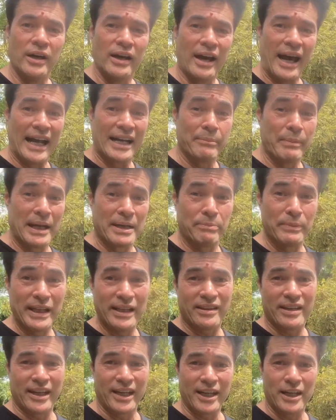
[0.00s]
And it made me
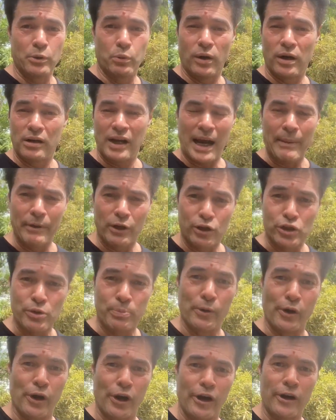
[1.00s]
think, well, I'm an
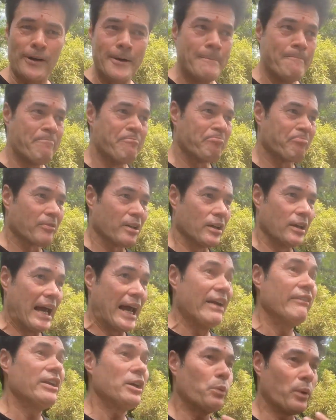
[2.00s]
entrepreneur.
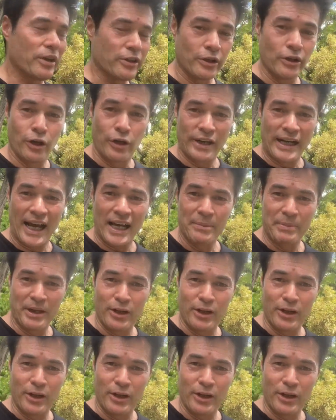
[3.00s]
Anyone could learn how to be an